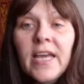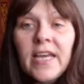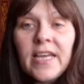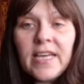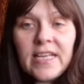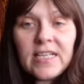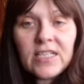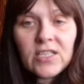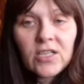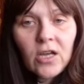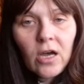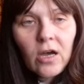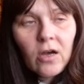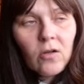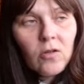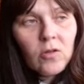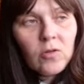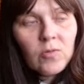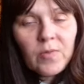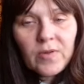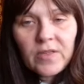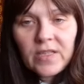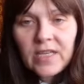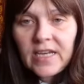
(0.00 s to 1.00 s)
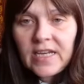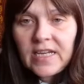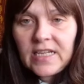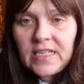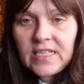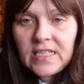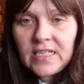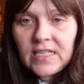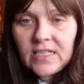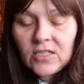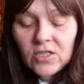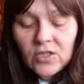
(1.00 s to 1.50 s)
It's cold, but the
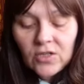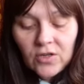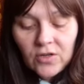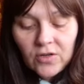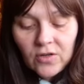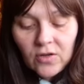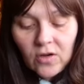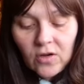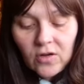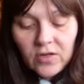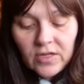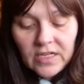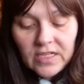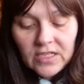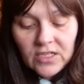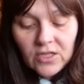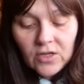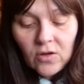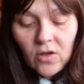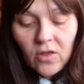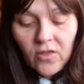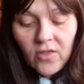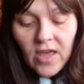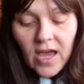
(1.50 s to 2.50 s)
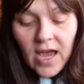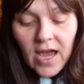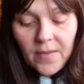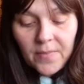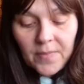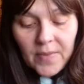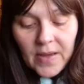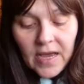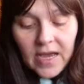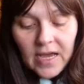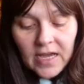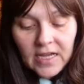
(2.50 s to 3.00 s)
heating is not on. It's not
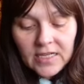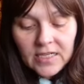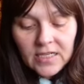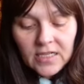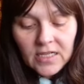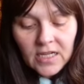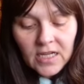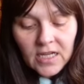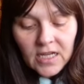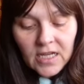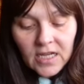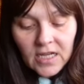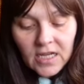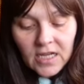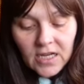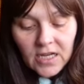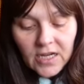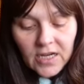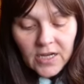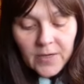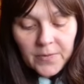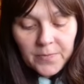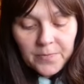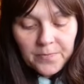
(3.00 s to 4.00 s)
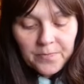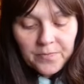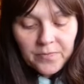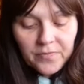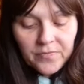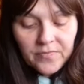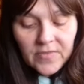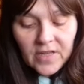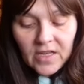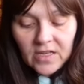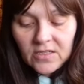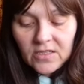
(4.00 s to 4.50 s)
that bad. Um,
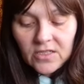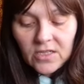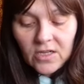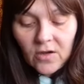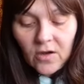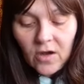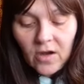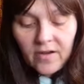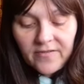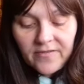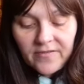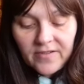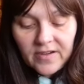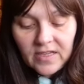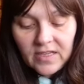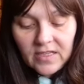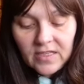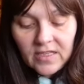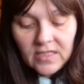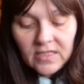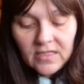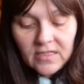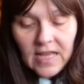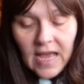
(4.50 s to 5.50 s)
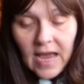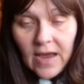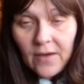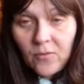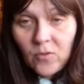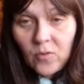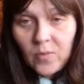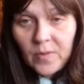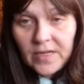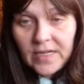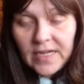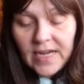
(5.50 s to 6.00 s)
so hopefully that
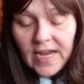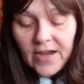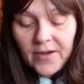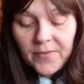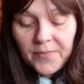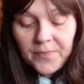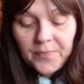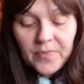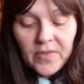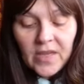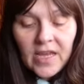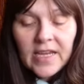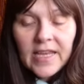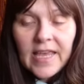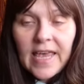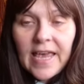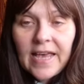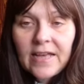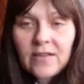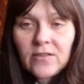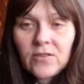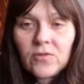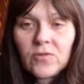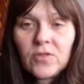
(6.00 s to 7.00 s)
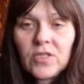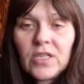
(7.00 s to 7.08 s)
will be down. Council